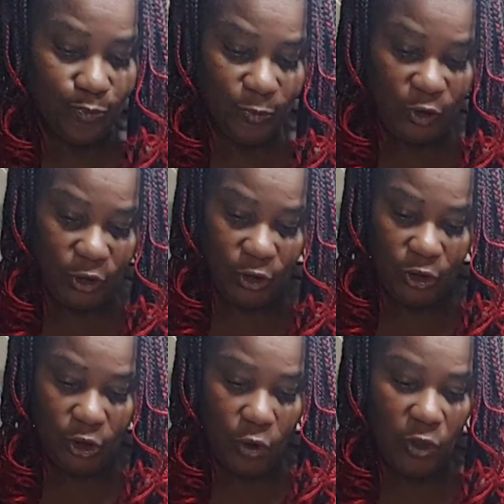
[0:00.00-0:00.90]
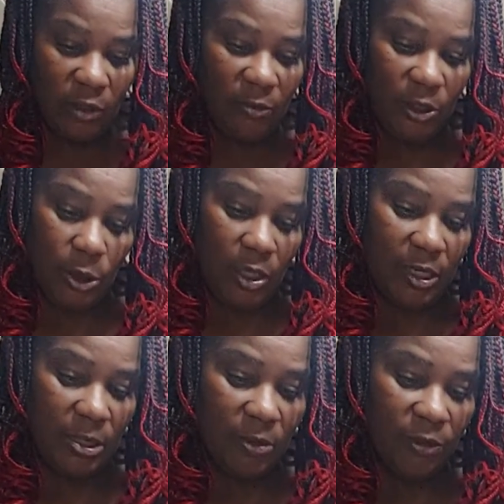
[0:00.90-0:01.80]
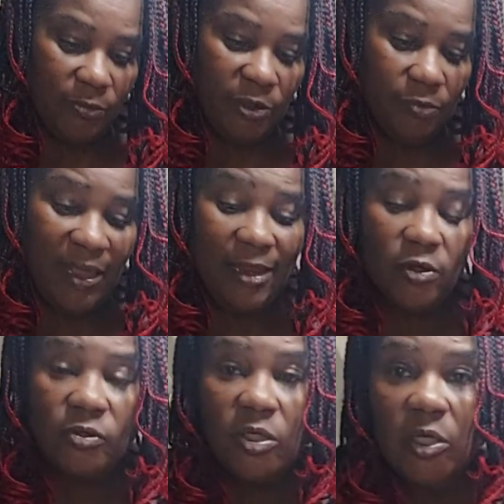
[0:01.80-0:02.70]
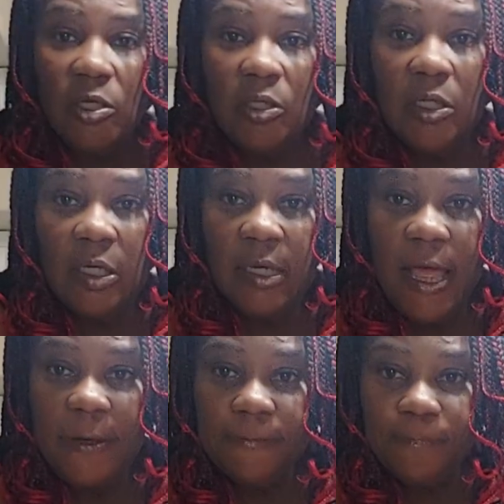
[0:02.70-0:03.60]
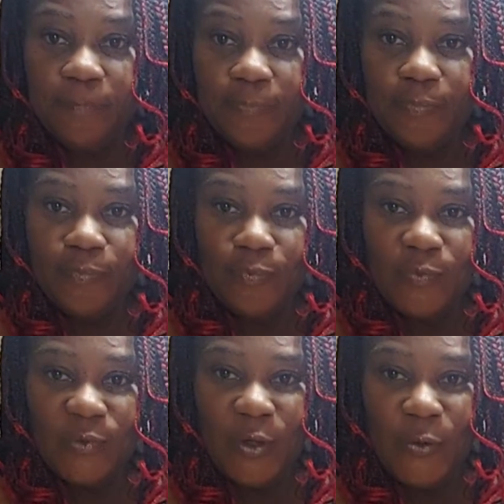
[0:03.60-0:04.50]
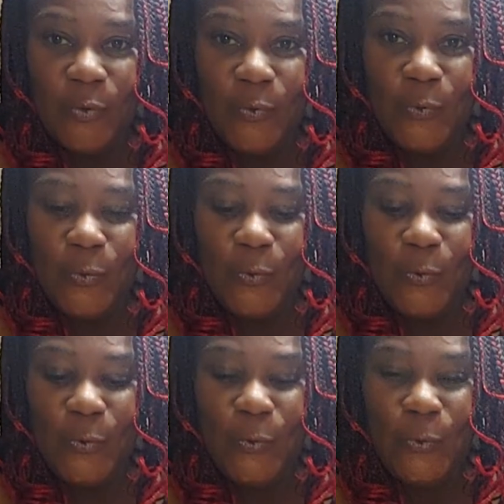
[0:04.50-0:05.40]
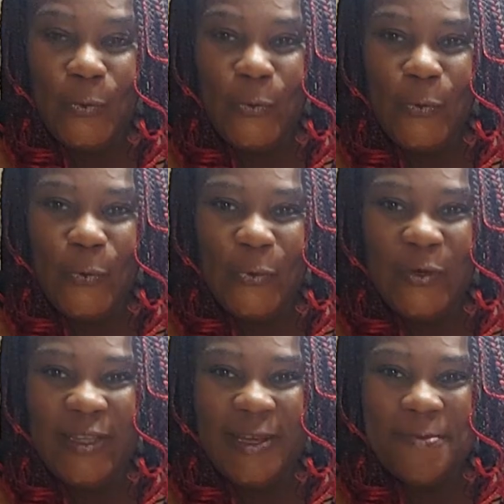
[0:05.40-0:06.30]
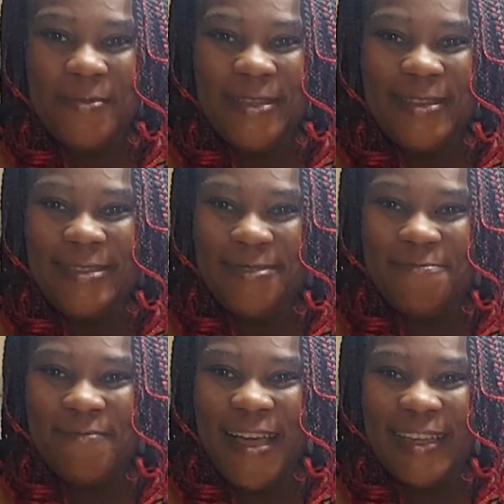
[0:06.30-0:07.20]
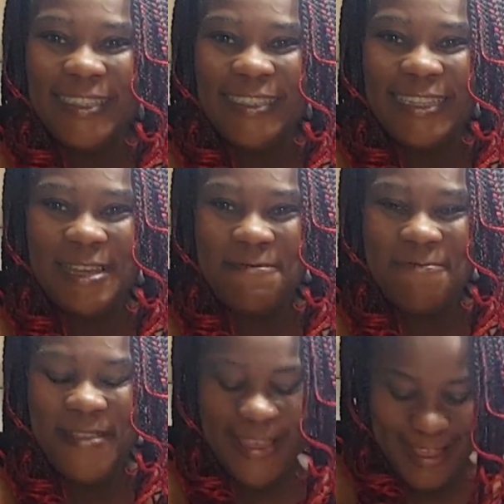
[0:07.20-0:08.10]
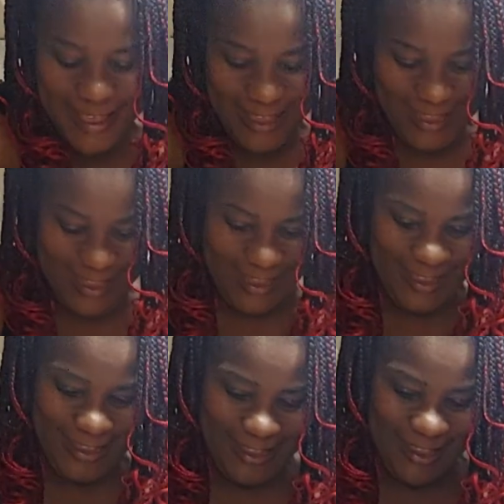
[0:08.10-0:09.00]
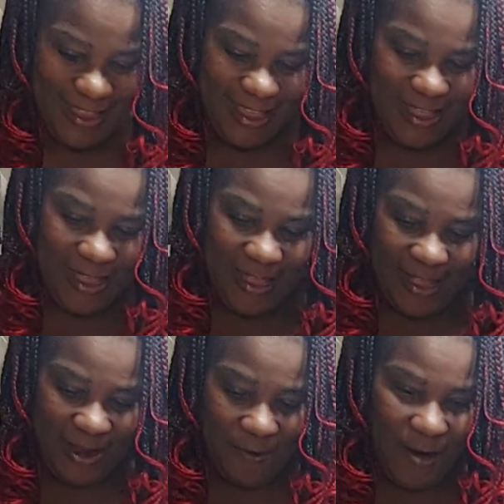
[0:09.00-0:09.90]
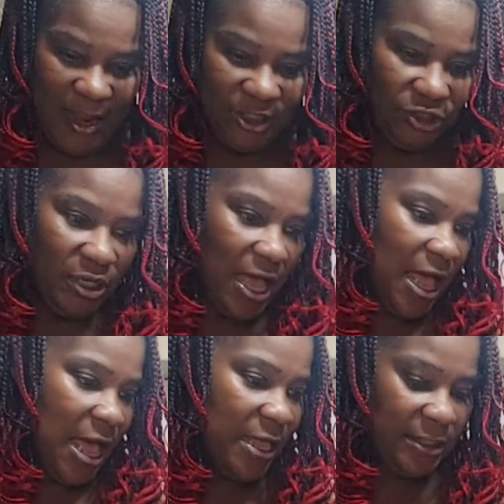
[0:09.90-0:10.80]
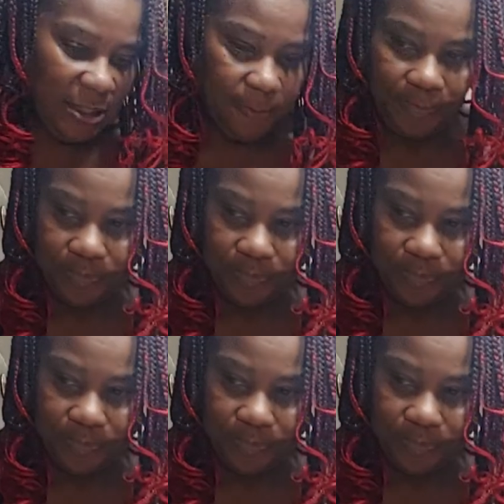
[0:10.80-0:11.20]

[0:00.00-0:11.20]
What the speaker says: Just to show you, let me make sure I get some of them tomatoes. Look at that. Ooh, yummy to my tummy. All right, you guys.